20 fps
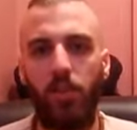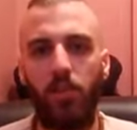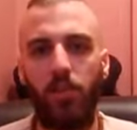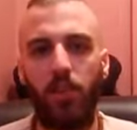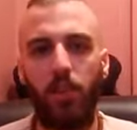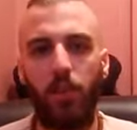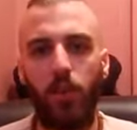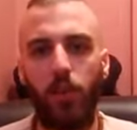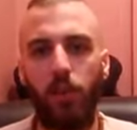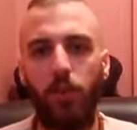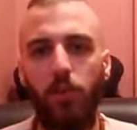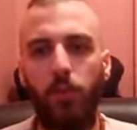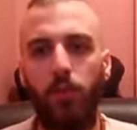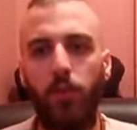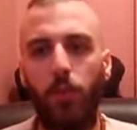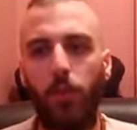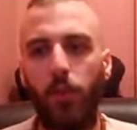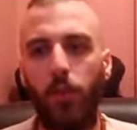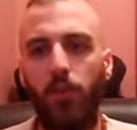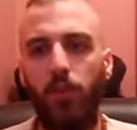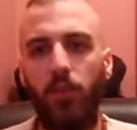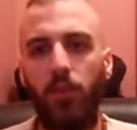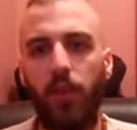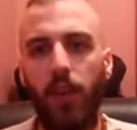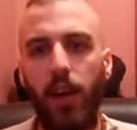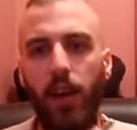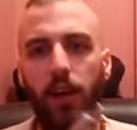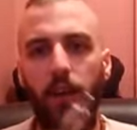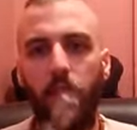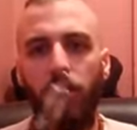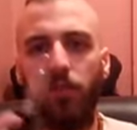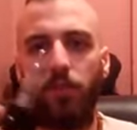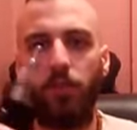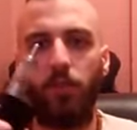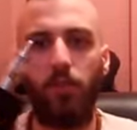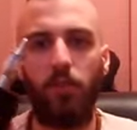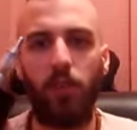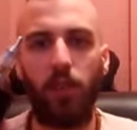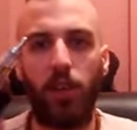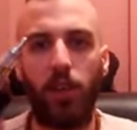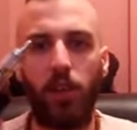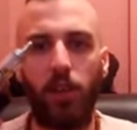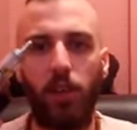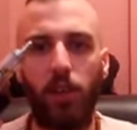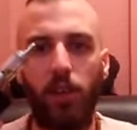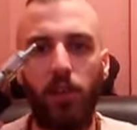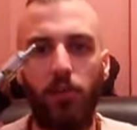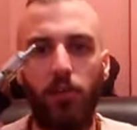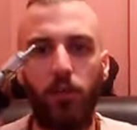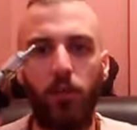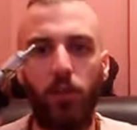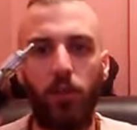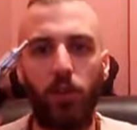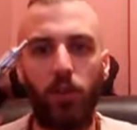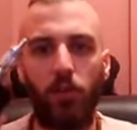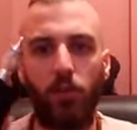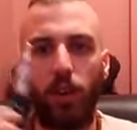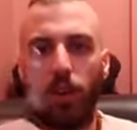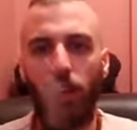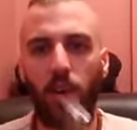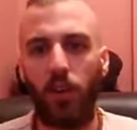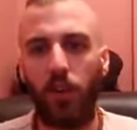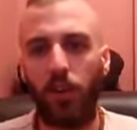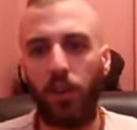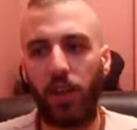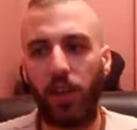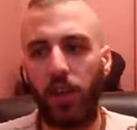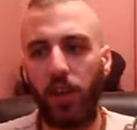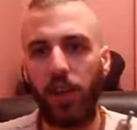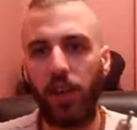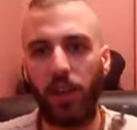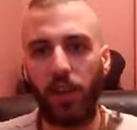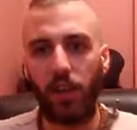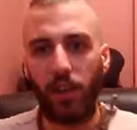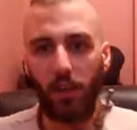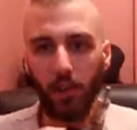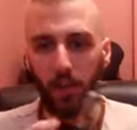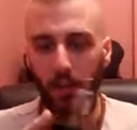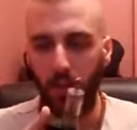So looking forward to that. Really looking forward to running it on here.